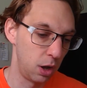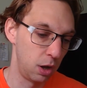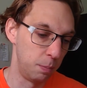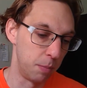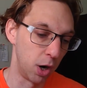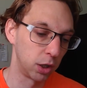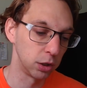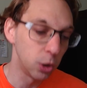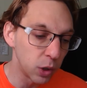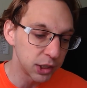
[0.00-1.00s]
Mark
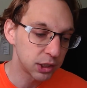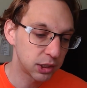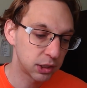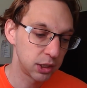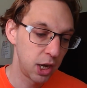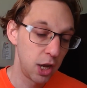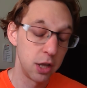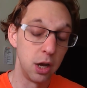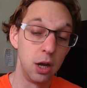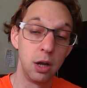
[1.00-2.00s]
Lewis.
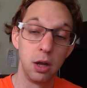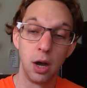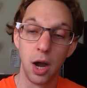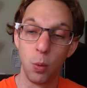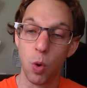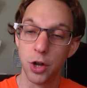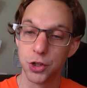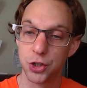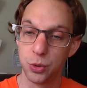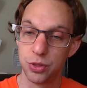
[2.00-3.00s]
I
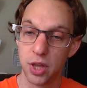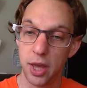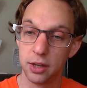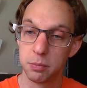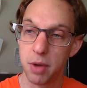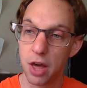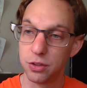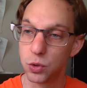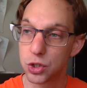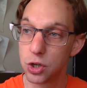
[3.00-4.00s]
want to thank
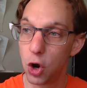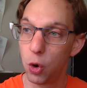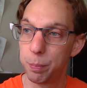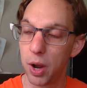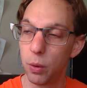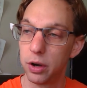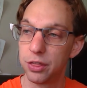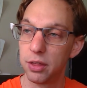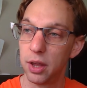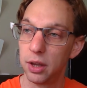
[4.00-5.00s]
Matthew Snope. I want to
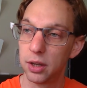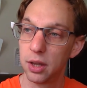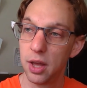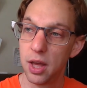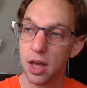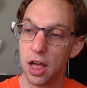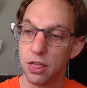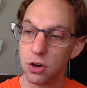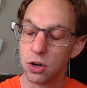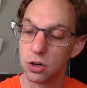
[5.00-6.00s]
thank
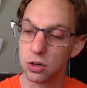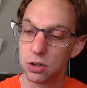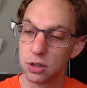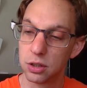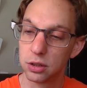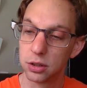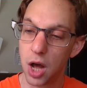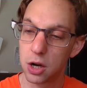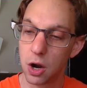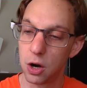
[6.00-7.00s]
Heather
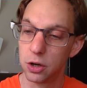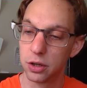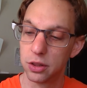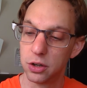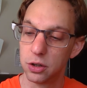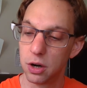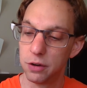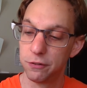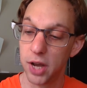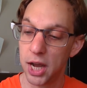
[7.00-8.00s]
Lockhart.
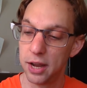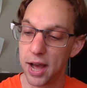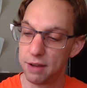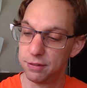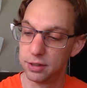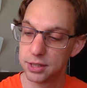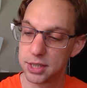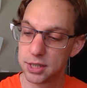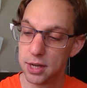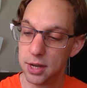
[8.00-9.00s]
If I haven't